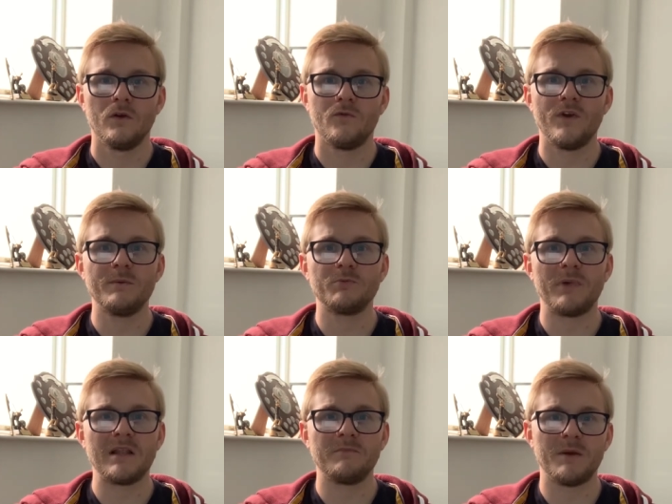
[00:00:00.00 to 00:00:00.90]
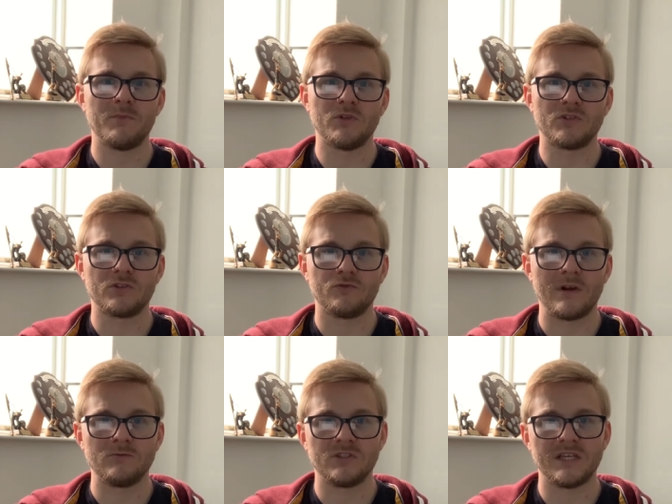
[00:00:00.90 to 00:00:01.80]
Famous band members,
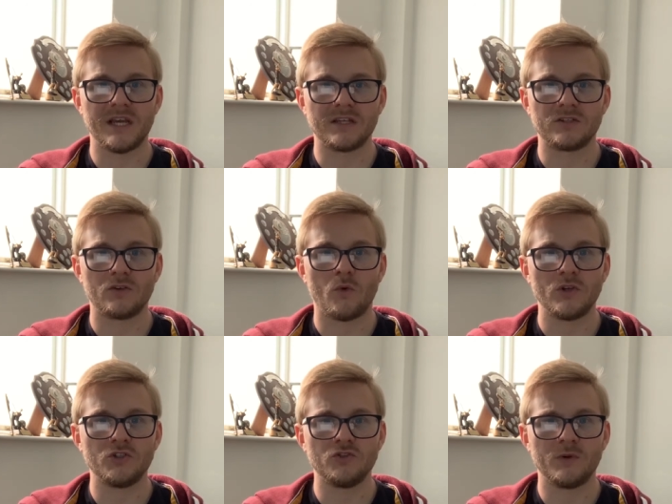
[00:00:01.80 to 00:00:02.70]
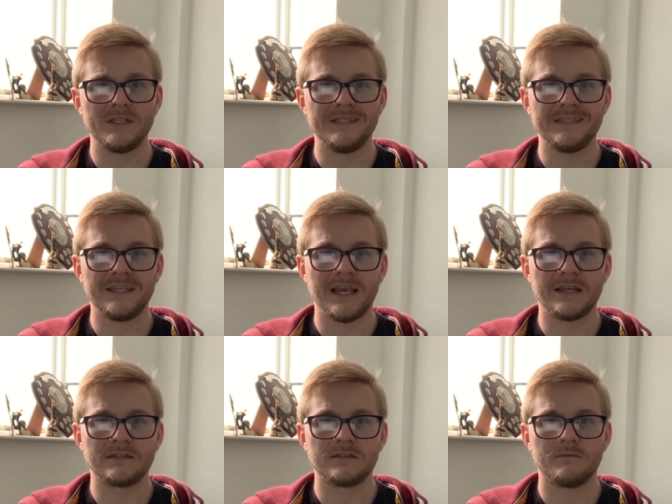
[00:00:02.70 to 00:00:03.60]
round six. Question
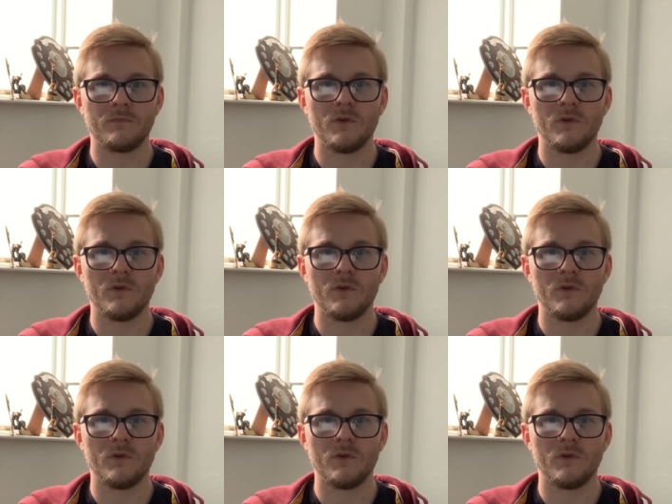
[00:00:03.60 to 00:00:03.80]
26.